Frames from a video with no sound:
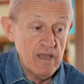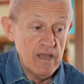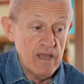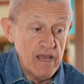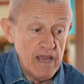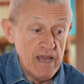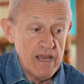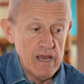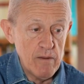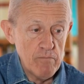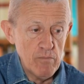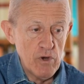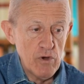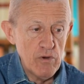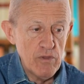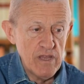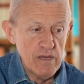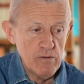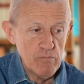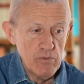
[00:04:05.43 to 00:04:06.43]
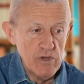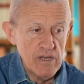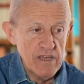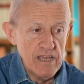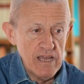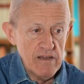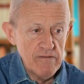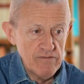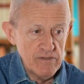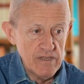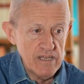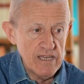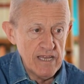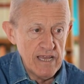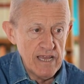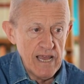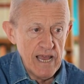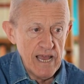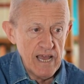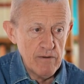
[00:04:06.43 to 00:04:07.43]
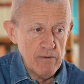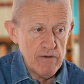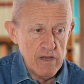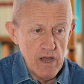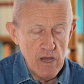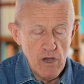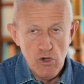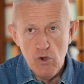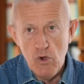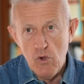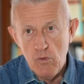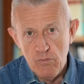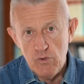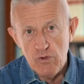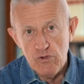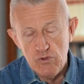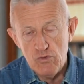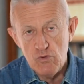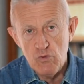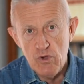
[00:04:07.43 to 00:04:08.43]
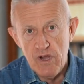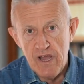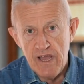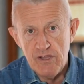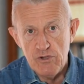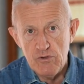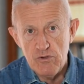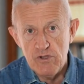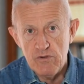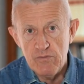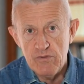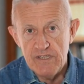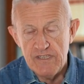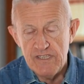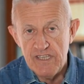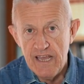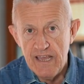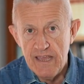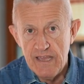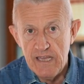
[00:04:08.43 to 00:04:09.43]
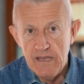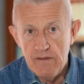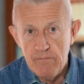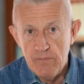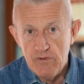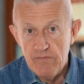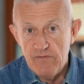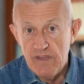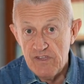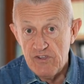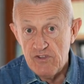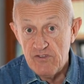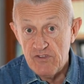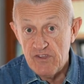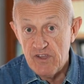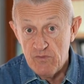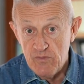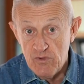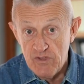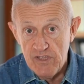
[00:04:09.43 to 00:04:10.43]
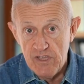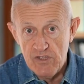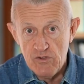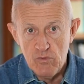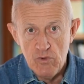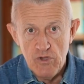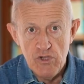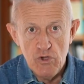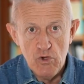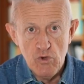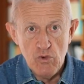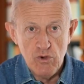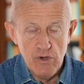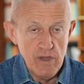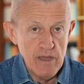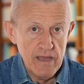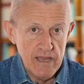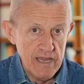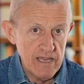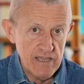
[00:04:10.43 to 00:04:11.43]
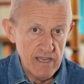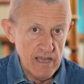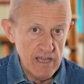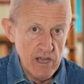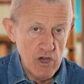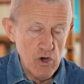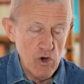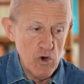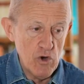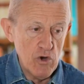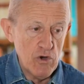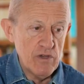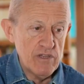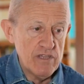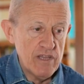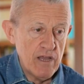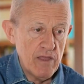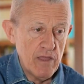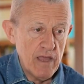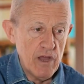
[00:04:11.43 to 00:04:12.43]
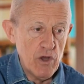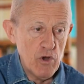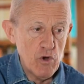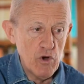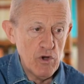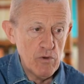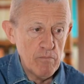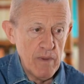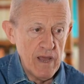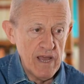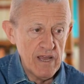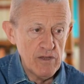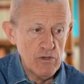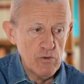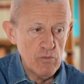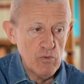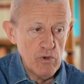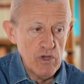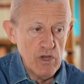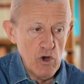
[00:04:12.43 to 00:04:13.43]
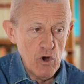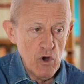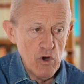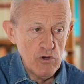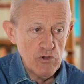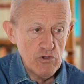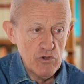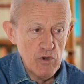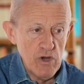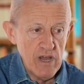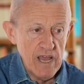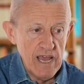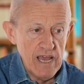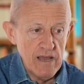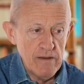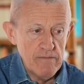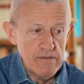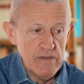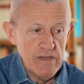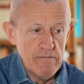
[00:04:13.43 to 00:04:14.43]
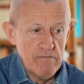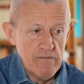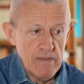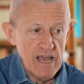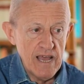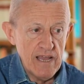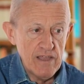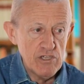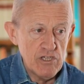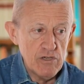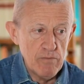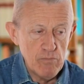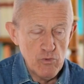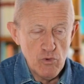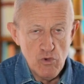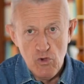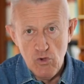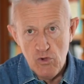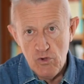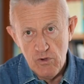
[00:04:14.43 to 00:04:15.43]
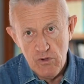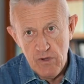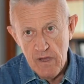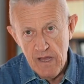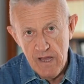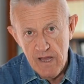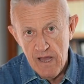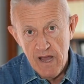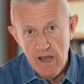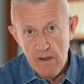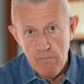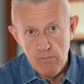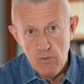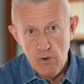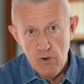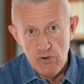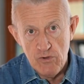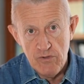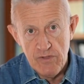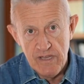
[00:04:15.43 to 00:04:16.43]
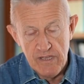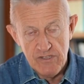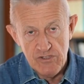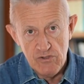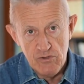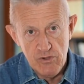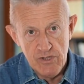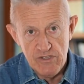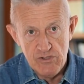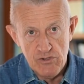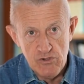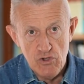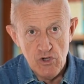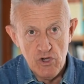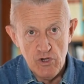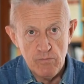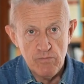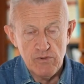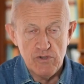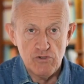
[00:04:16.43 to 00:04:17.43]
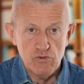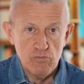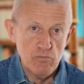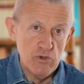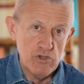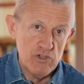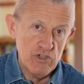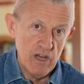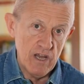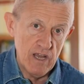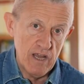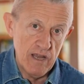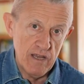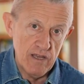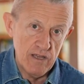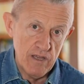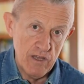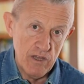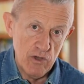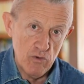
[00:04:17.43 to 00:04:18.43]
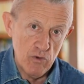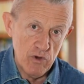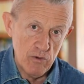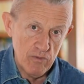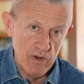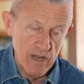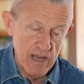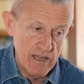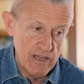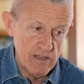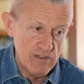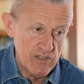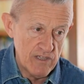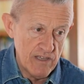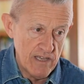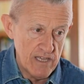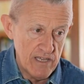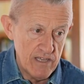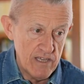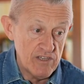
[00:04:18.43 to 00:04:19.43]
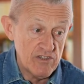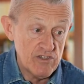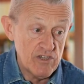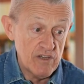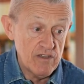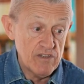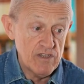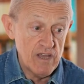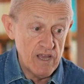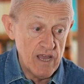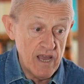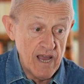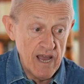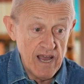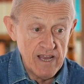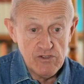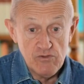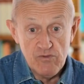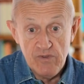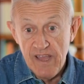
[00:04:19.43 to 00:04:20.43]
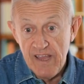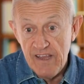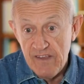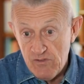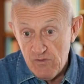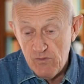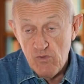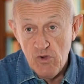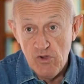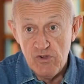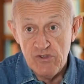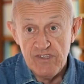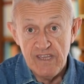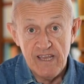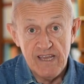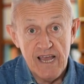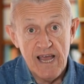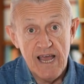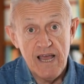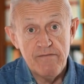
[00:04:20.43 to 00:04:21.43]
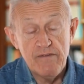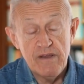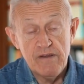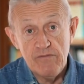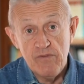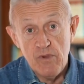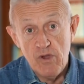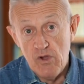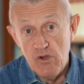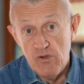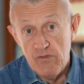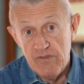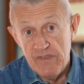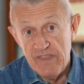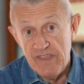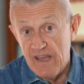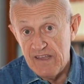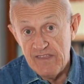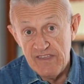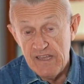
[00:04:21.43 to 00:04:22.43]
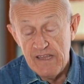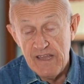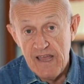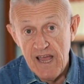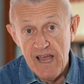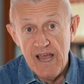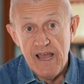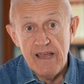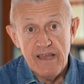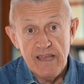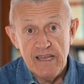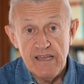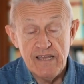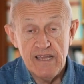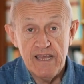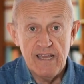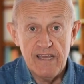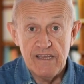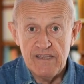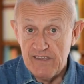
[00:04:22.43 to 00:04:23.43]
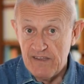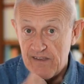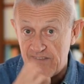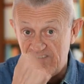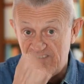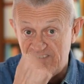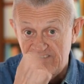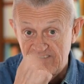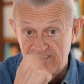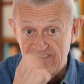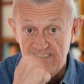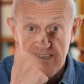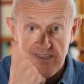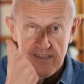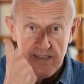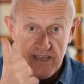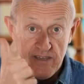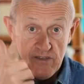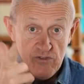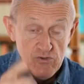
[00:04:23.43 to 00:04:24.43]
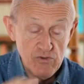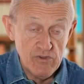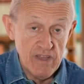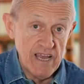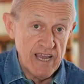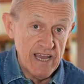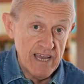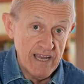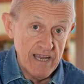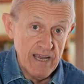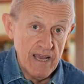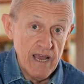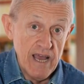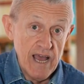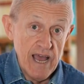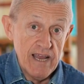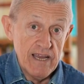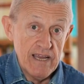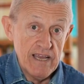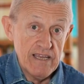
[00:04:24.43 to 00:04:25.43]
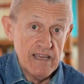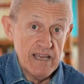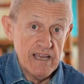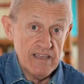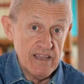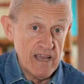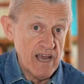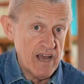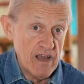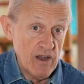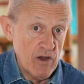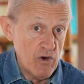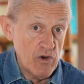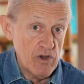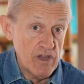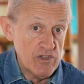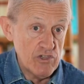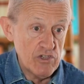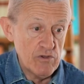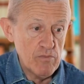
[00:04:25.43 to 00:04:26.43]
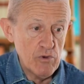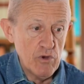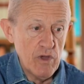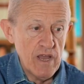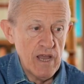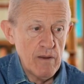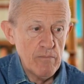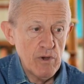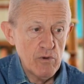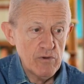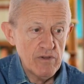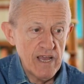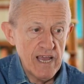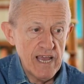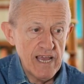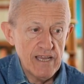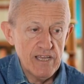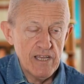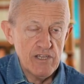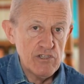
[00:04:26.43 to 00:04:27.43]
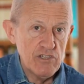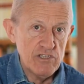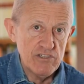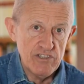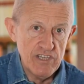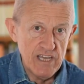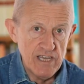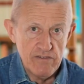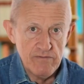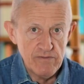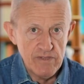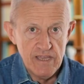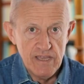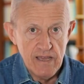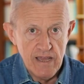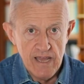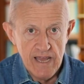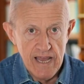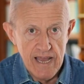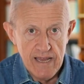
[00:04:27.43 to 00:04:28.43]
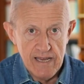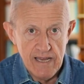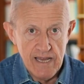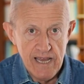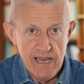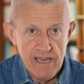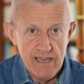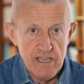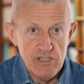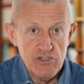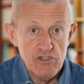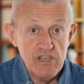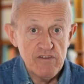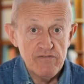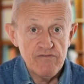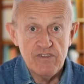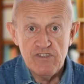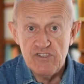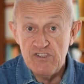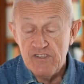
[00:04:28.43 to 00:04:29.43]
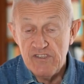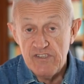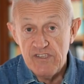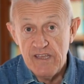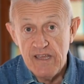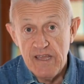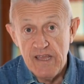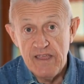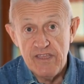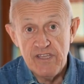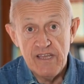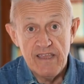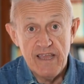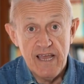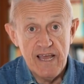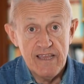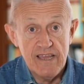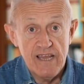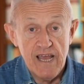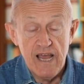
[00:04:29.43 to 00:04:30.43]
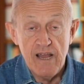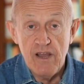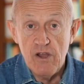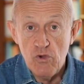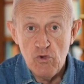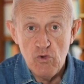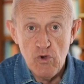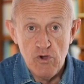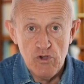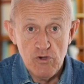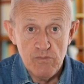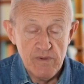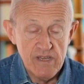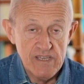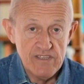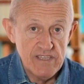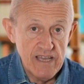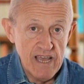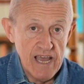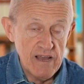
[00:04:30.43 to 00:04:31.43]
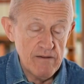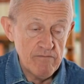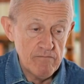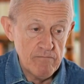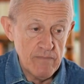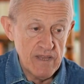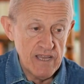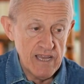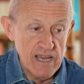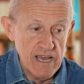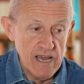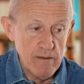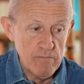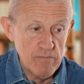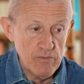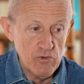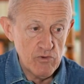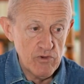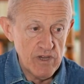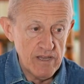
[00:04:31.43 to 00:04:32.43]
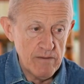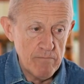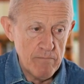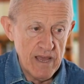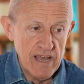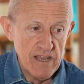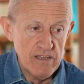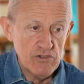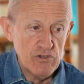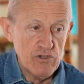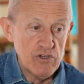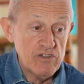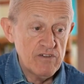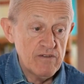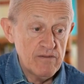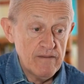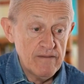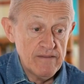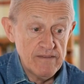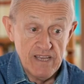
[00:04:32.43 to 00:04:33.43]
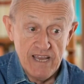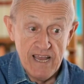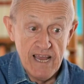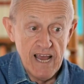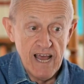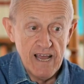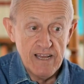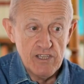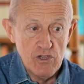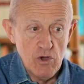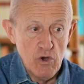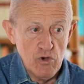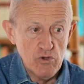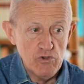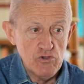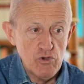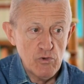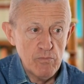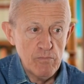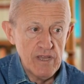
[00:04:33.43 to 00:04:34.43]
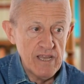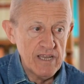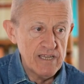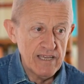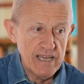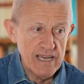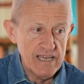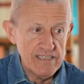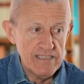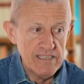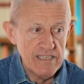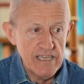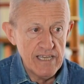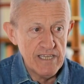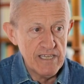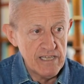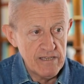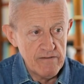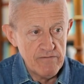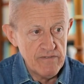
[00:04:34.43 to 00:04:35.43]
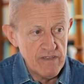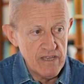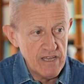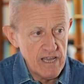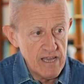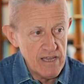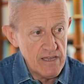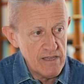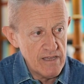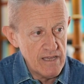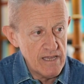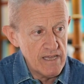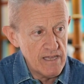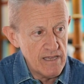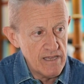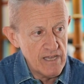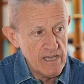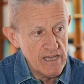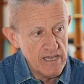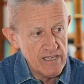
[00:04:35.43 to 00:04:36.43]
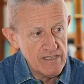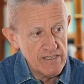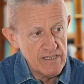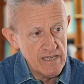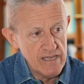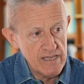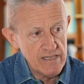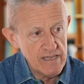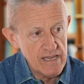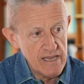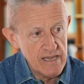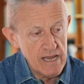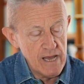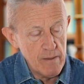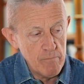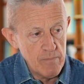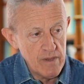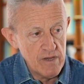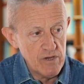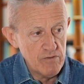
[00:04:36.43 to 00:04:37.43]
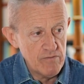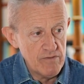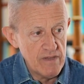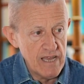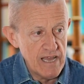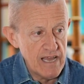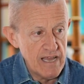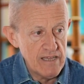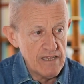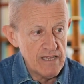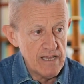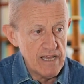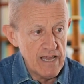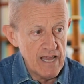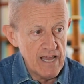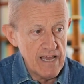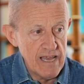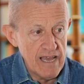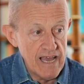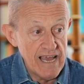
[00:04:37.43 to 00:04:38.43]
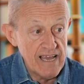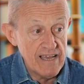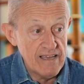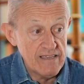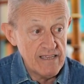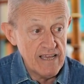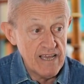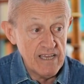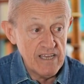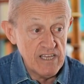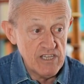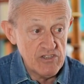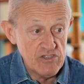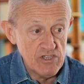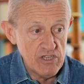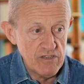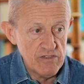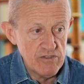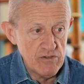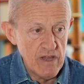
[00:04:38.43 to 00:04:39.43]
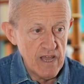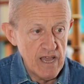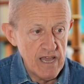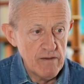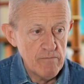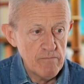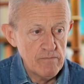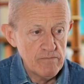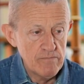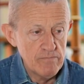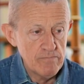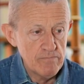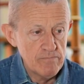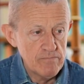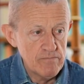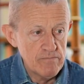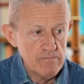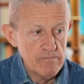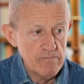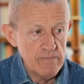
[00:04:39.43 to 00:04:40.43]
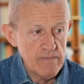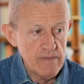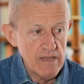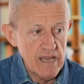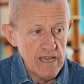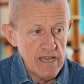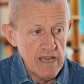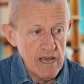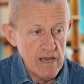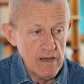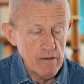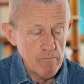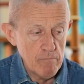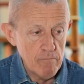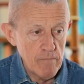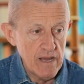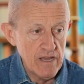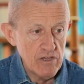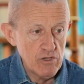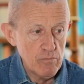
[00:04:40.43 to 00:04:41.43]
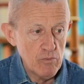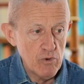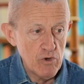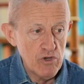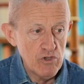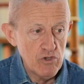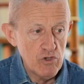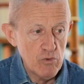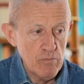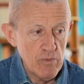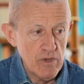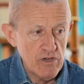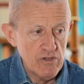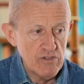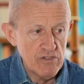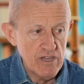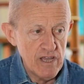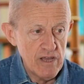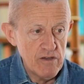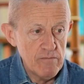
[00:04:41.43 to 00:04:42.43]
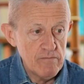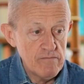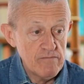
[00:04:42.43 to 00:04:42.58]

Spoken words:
And among them, we definitely have almost 200 recycling professions in which, as we know, Italy holds the record, but we also have the flagship role among these green jobs, which are renewable energy technicians, as well as roles that have evolved, such as architects. Just think that today, architects are knowledgeable about energy saving and energy efficiency, just as agronomists have become green managers. There has also been a significant increase in the number of electrical line technicians, right? They are much more numerous now.